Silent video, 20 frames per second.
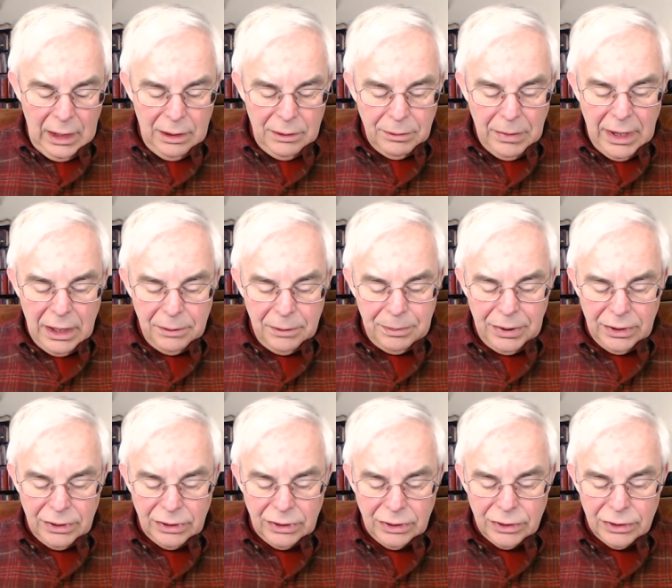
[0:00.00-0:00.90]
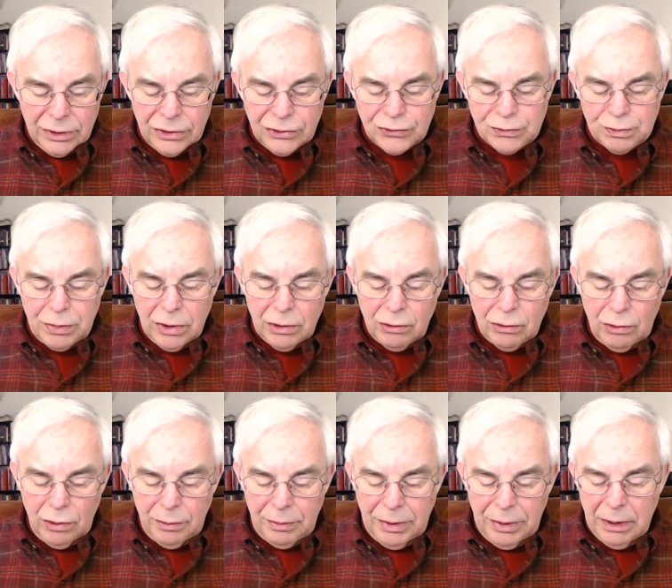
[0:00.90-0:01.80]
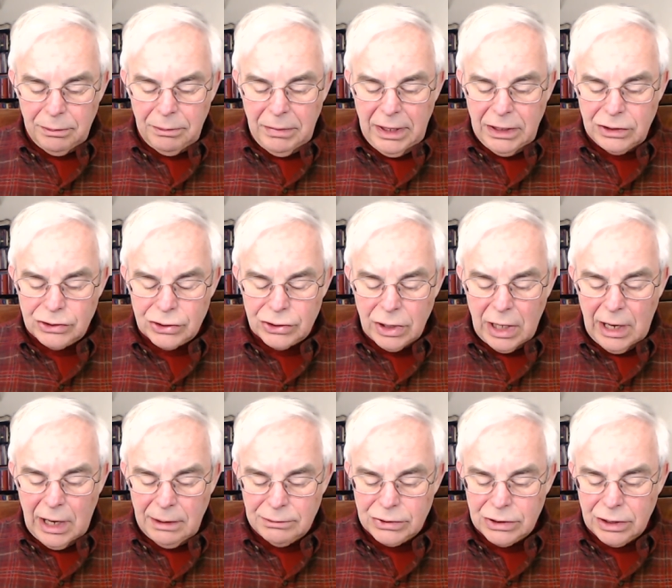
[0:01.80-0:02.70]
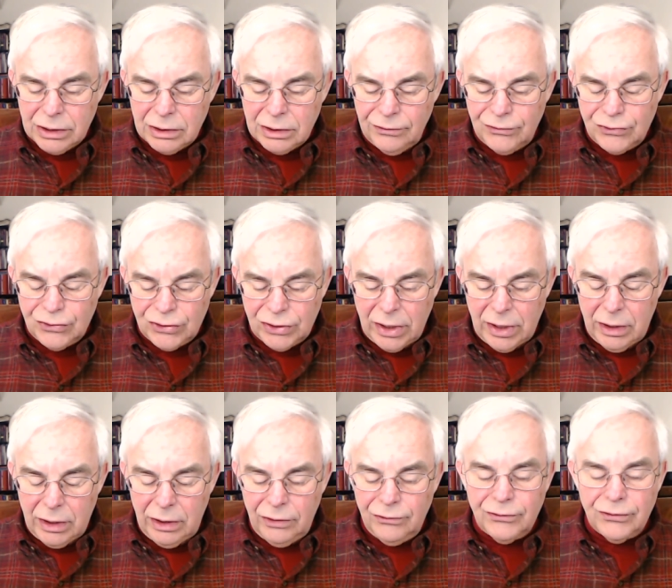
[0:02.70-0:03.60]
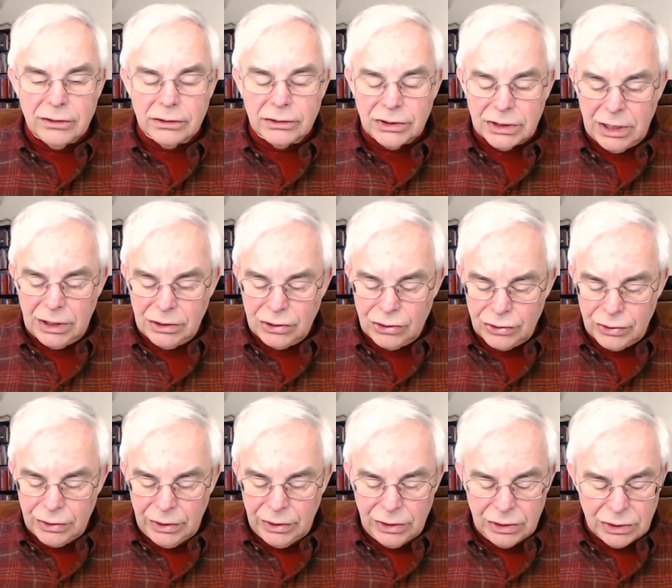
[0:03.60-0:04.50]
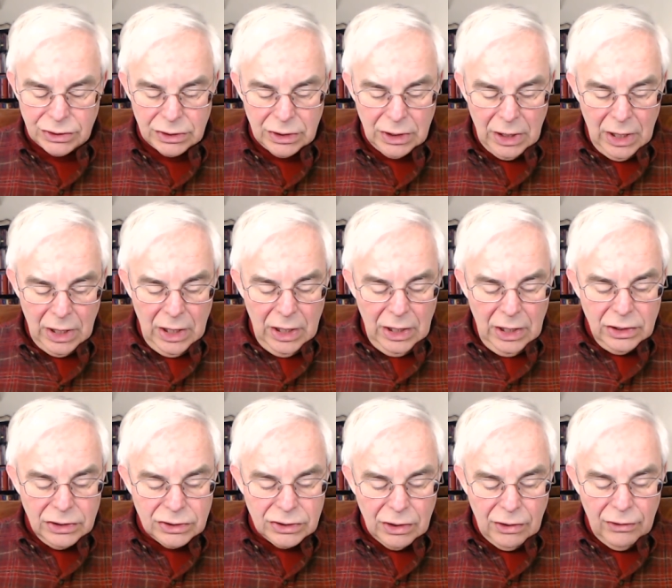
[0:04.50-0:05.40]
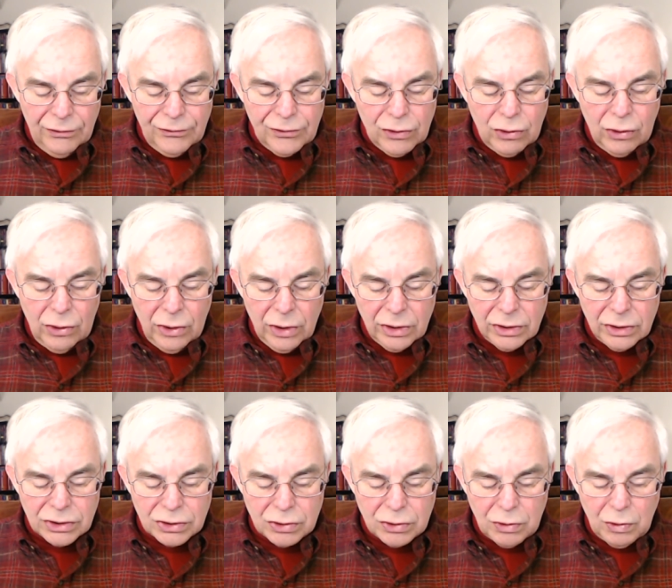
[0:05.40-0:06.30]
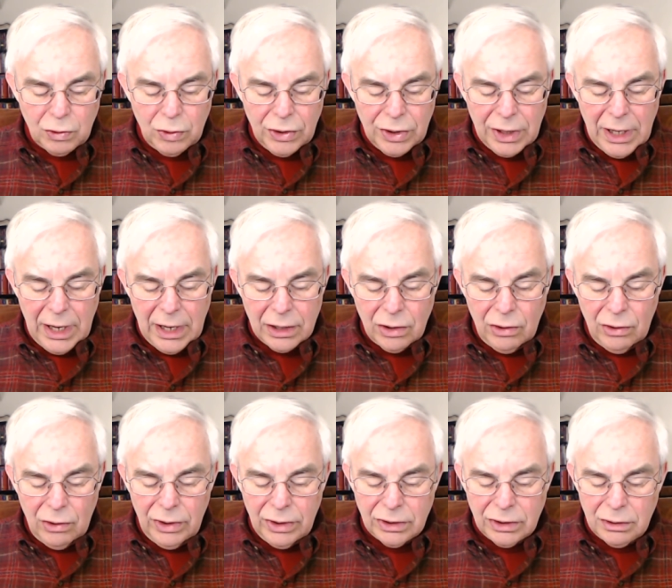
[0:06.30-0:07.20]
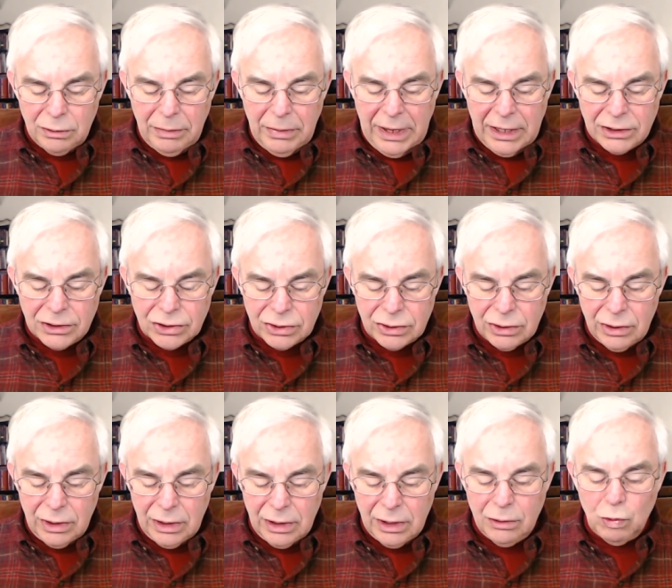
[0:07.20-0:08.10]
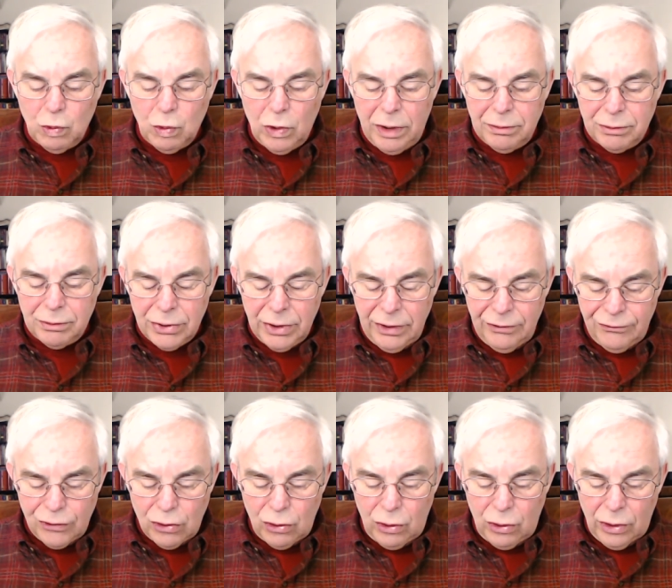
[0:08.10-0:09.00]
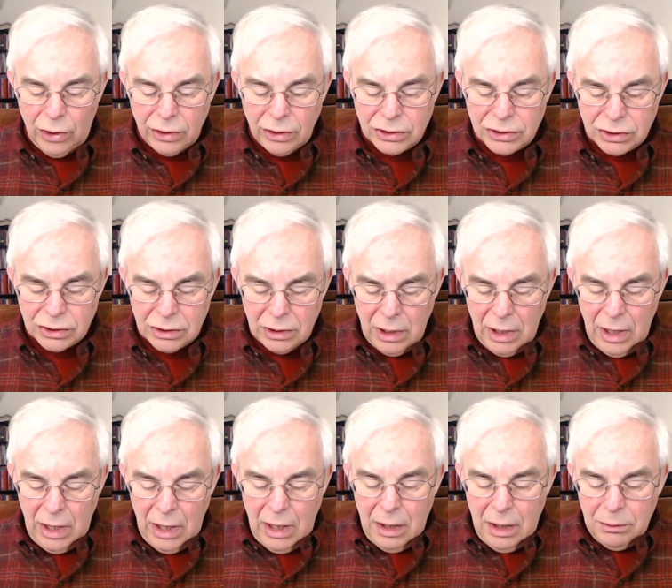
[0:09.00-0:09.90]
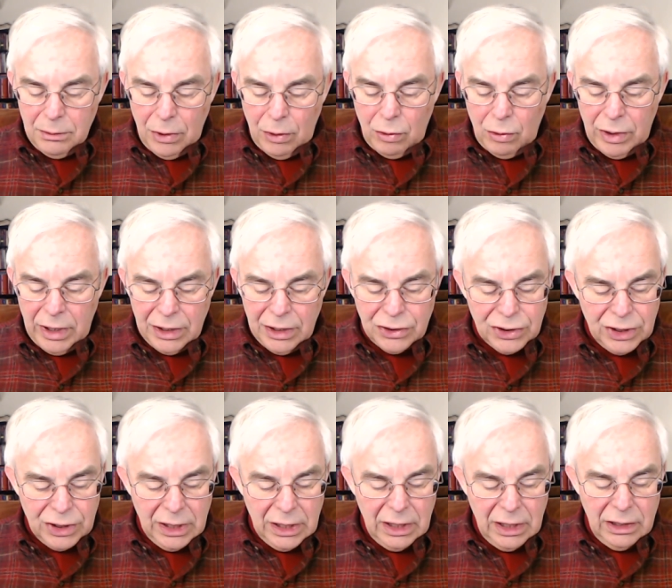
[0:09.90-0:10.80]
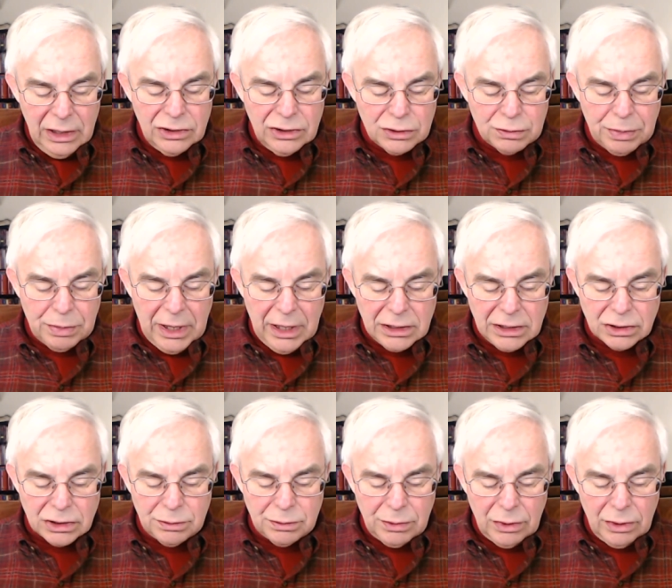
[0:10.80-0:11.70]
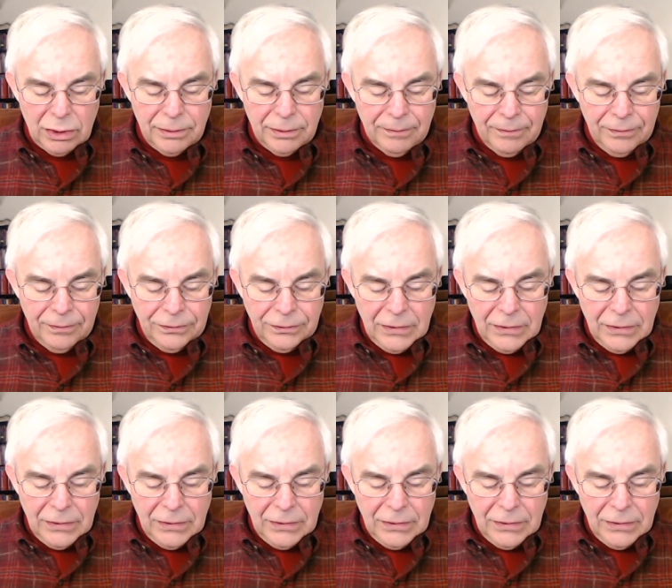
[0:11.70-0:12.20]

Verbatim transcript: In my opinion, this book will be a major object of study for centuries. So, of course, we're not going to master it in one brief course. But what I think is possible